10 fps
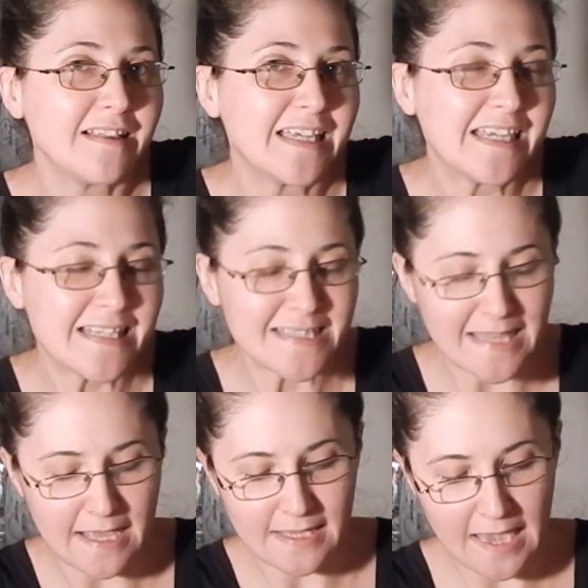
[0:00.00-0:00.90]
ladies
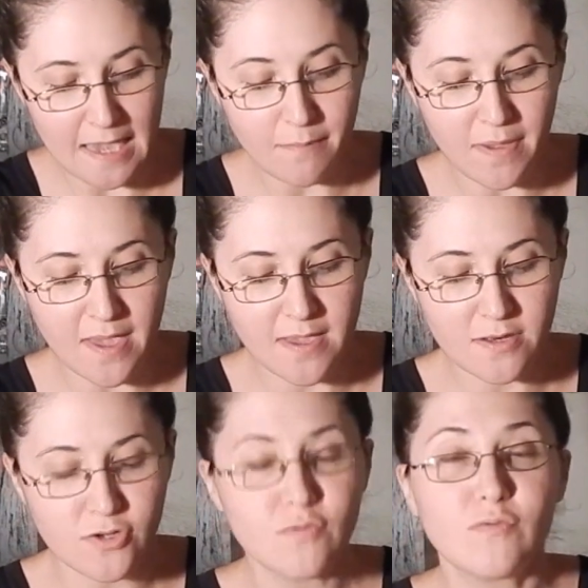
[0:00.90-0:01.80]
that came
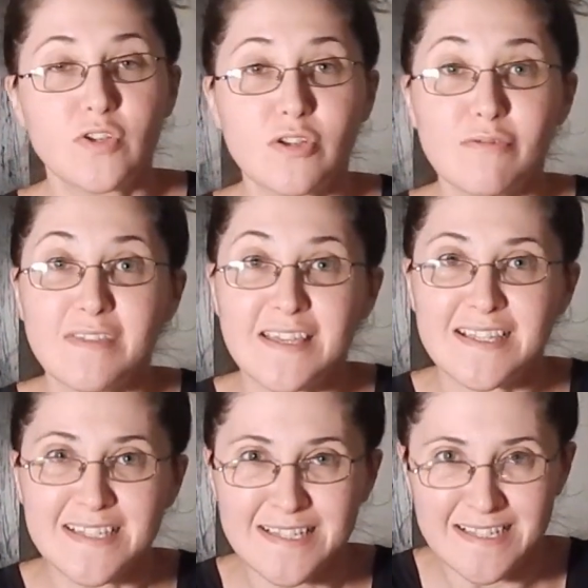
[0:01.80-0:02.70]
into
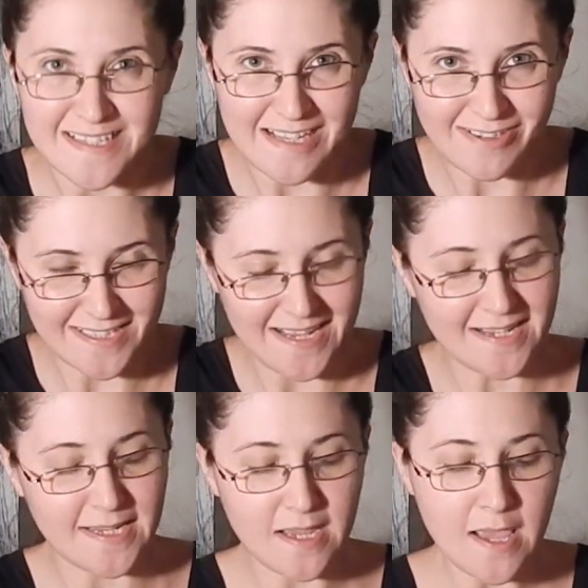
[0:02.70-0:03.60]
this Secret
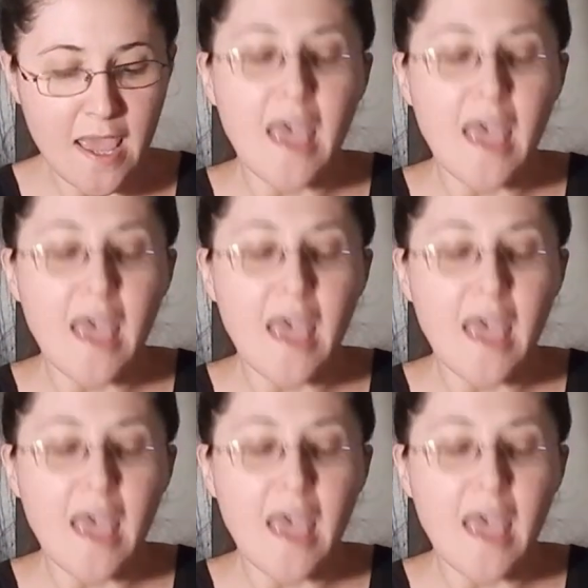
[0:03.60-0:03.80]
Santa,